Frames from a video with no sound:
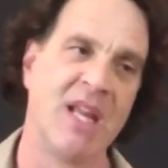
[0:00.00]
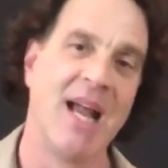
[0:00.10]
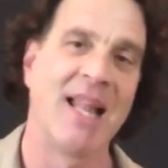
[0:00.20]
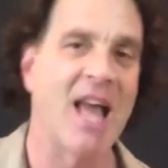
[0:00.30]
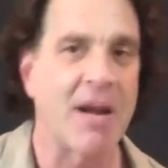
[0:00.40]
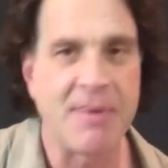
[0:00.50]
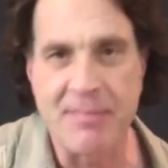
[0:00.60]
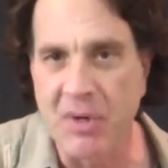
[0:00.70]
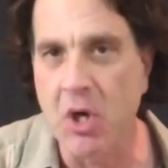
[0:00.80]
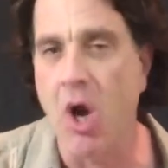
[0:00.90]
A lot of
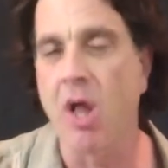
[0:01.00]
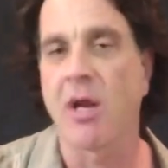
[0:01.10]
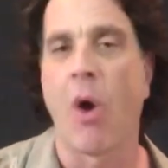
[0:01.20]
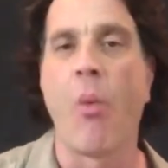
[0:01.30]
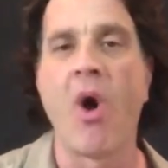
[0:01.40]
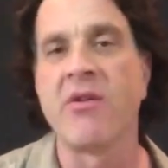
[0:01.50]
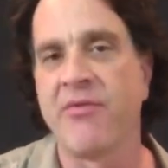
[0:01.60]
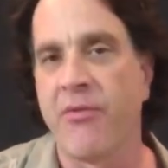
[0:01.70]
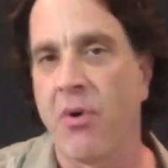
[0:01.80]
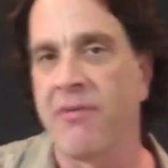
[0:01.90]
people call it a
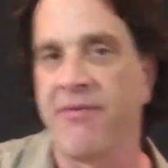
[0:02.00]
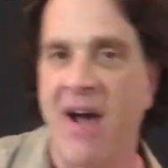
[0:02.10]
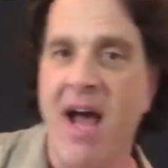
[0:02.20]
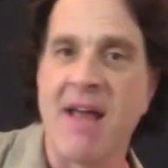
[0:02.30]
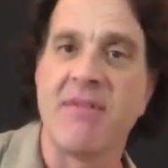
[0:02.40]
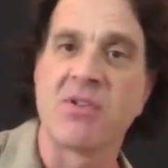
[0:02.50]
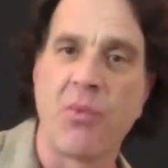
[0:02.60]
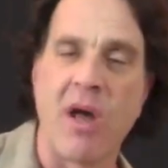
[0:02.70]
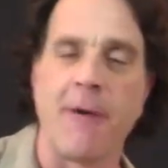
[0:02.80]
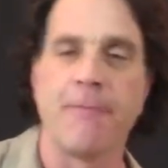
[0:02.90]
1-4-5 as
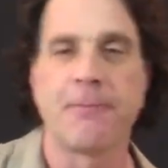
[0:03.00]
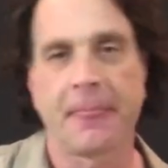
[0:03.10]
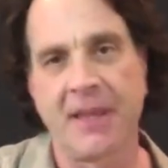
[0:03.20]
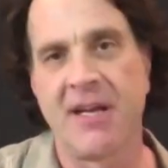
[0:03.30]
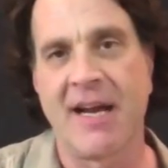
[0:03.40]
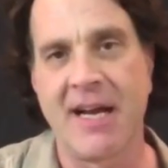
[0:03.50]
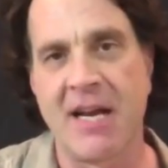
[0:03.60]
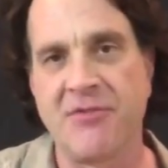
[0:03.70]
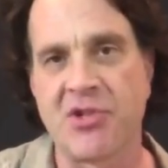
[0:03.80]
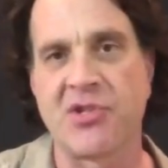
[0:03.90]
well, and I
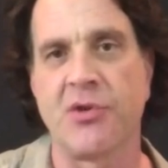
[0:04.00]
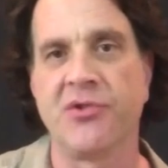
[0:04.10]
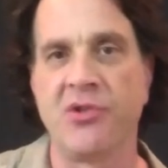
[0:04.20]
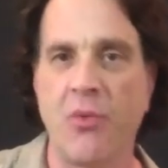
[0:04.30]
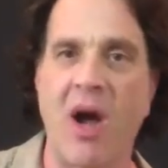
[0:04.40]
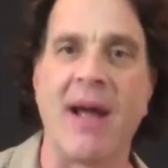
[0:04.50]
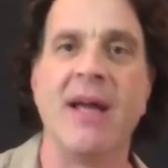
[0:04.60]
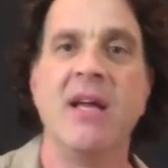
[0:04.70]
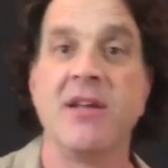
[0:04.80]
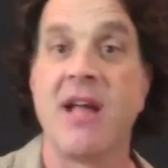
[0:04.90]
kind of just told you why.
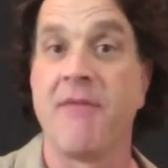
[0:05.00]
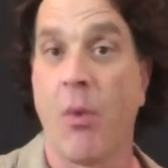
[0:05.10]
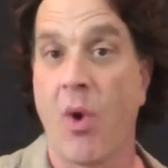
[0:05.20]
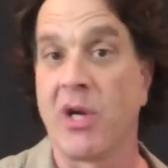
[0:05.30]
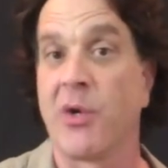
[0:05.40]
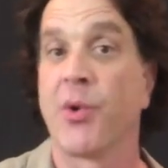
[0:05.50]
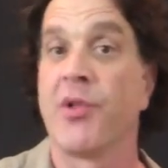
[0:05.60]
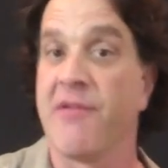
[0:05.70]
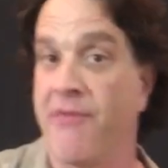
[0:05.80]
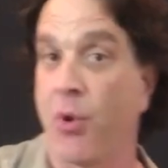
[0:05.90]
You have the 1
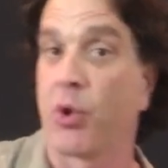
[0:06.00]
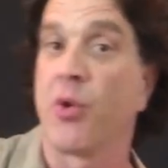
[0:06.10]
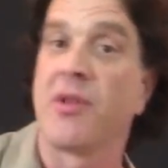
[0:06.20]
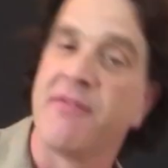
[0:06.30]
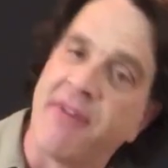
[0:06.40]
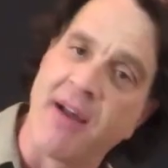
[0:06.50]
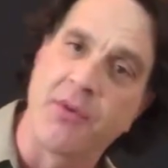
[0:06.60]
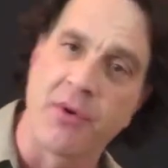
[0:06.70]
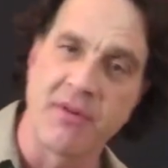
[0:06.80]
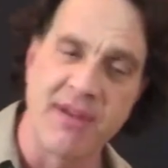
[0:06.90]
chord, the 4 chord, and the 5
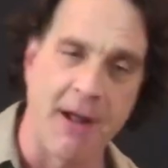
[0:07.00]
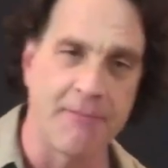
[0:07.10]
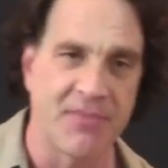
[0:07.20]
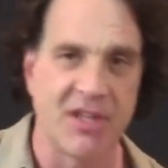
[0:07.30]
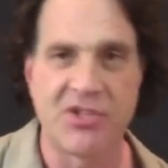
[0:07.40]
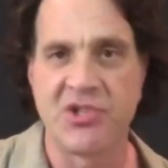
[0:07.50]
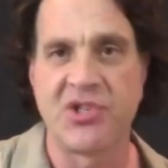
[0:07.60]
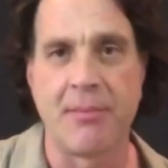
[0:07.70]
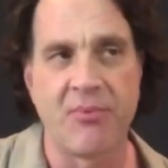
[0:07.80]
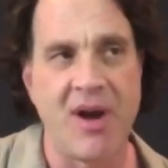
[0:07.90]
chord. Now, let's just
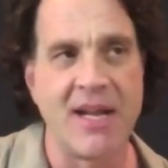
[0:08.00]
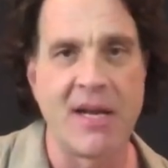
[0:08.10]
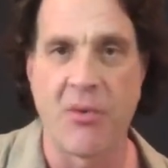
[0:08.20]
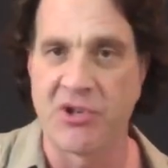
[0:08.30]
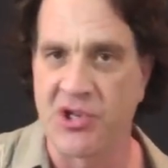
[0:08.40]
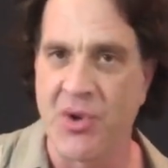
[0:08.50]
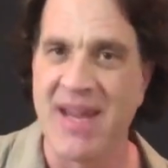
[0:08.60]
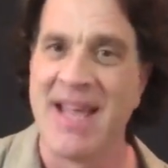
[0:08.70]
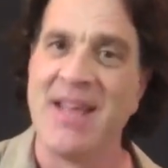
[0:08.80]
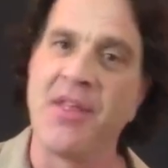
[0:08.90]
jump right in. I want to show
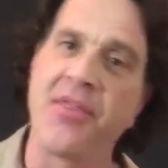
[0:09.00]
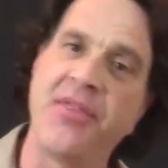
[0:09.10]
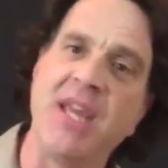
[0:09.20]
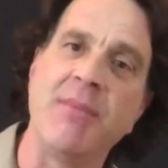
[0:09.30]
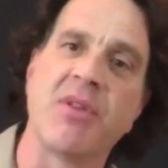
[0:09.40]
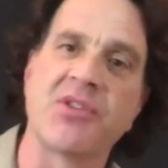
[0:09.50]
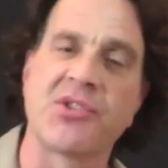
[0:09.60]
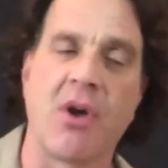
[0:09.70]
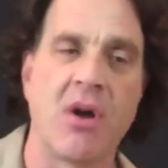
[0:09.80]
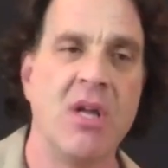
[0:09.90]
you the theme of the
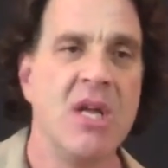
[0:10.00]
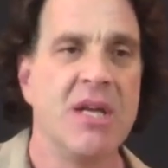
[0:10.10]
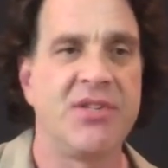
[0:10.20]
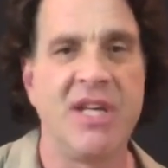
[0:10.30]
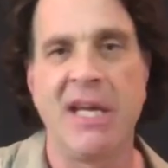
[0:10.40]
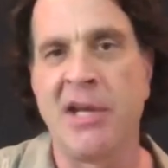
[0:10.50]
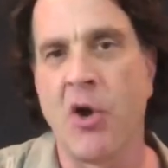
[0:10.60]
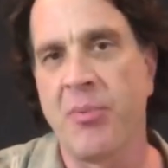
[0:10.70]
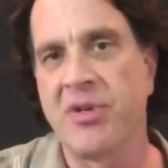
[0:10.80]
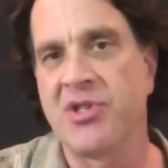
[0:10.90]
song. See, in
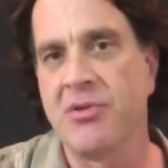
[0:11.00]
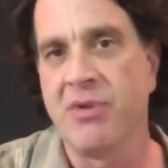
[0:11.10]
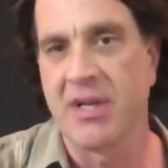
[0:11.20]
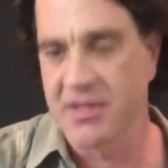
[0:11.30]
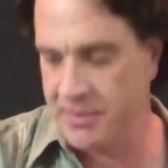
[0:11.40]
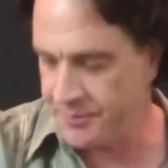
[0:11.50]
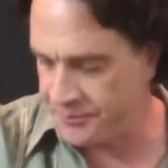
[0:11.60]
open tunings,